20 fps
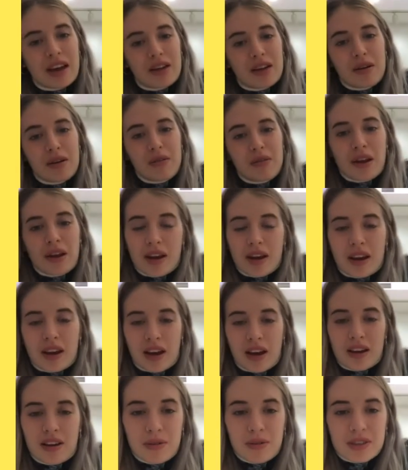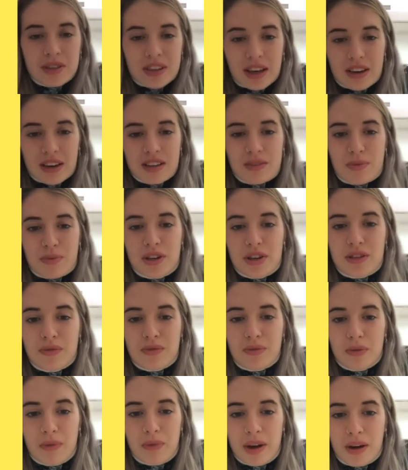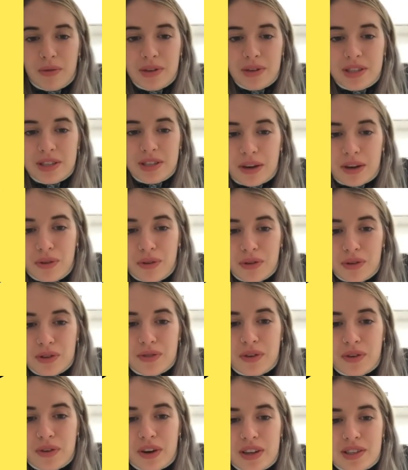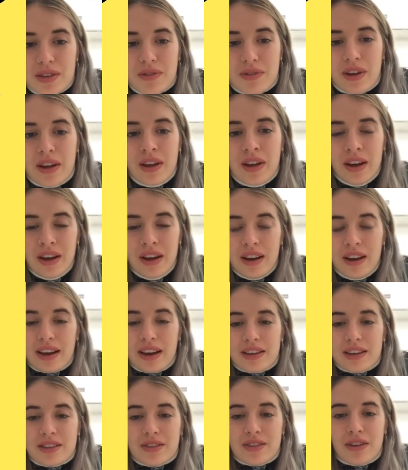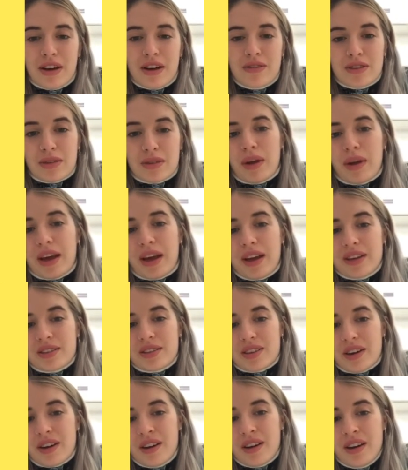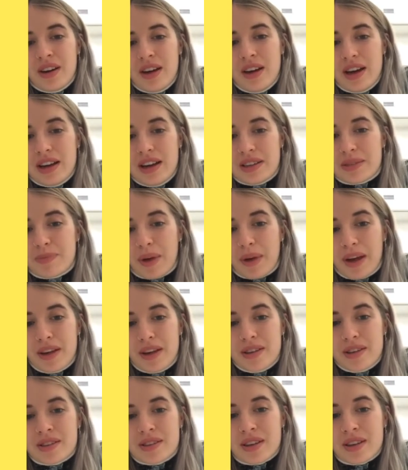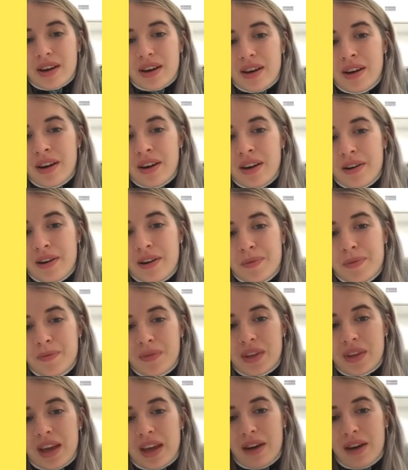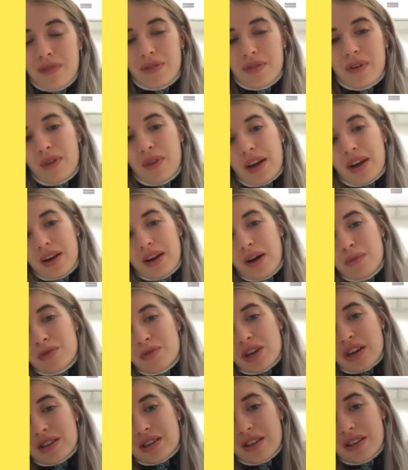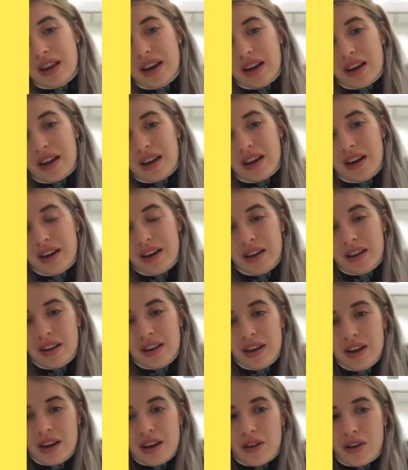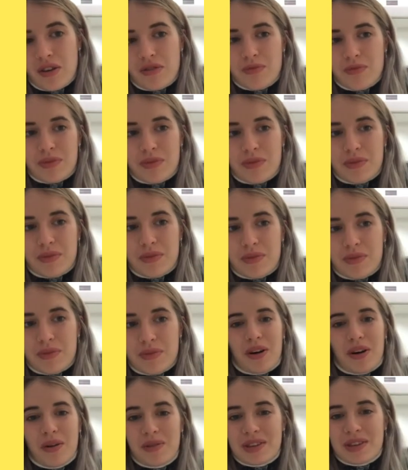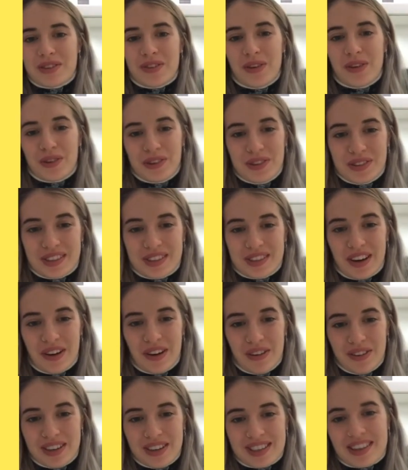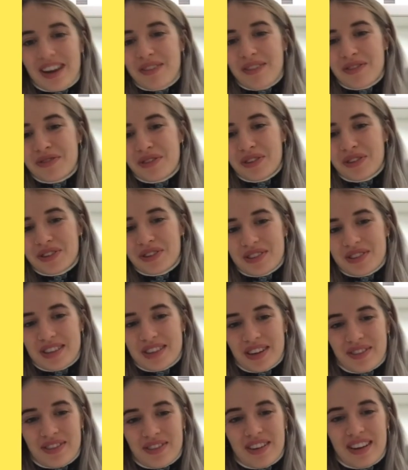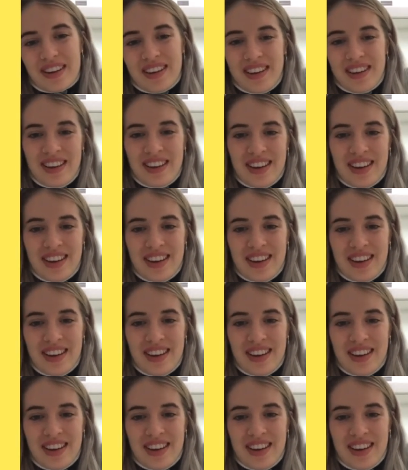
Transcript: Like, like I always get inspiration from. I always take photos first of a like a surrounding place or a space or yeah, of, of like an object, and then I kind of go from there. But it's always photos. I always start with photos, definitely.